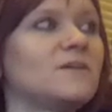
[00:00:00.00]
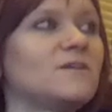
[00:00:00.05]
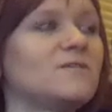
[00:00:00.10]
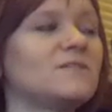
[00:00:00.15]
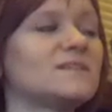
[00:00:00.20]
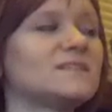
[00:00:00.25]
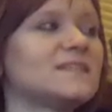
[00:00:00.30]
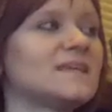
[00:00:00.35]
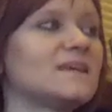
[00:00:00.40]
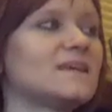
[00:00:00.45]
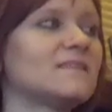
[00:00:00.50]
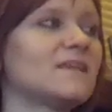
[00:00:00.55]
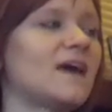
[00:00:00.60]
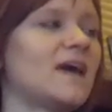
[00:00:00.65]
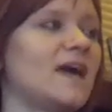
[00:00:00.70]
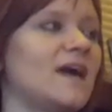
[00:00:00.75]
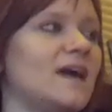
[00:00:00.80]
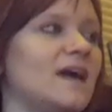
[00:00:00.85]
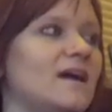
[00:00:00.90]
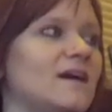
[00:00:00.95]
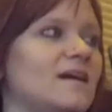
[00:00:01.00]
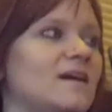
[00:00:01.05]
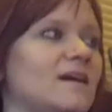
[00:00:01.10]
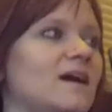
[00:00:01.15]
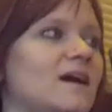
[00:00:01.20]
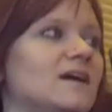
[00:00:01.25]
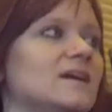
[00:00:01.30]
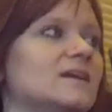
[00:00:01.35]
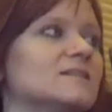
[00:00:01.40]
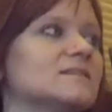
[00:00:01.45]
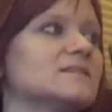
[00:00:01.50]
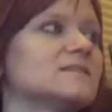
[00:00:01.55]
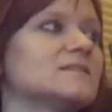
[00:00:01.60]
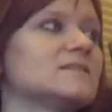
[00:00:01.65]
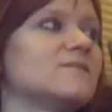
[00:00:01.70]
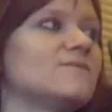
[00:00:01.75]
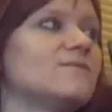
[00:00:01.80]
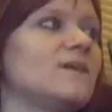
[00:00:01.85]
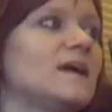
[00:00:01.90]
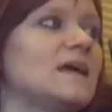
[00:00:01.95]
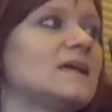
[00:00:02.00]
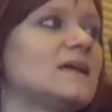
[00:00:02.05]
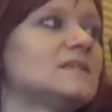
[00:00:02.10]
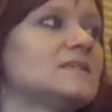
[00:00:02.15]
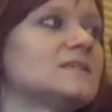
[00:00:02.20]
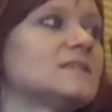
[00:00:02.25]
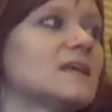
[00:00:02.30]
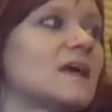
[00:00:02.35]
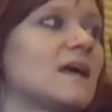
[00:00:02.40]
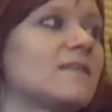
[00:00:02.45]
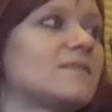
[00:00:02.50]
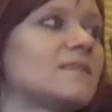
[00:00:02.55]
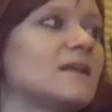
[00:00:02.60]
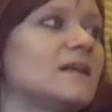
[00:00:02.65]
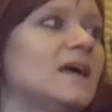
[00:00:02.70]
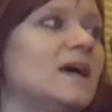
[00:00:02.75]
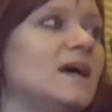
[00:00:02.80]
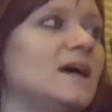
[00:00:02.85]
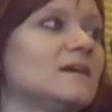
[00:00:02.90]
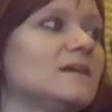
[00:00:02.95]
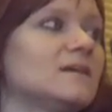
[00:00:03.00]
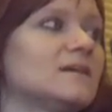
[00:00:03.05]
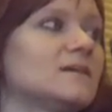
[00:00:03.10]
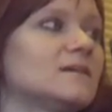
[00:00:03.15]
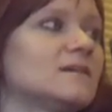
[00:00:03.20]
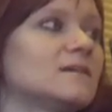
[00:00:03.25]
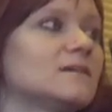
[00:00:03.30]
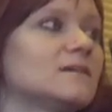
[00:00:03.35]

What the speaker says: Noticing the hair against the face and the neck.